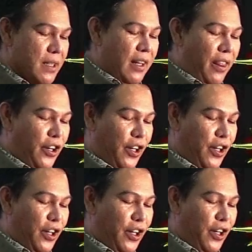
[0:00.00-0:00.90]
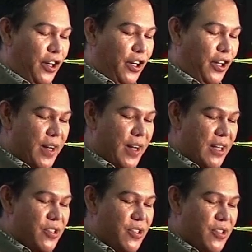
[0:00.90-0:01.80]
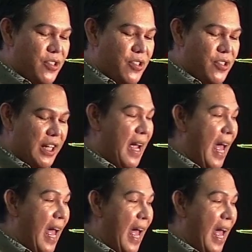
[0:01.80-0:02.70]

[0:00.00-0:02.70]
Therefore, addressing learning gaps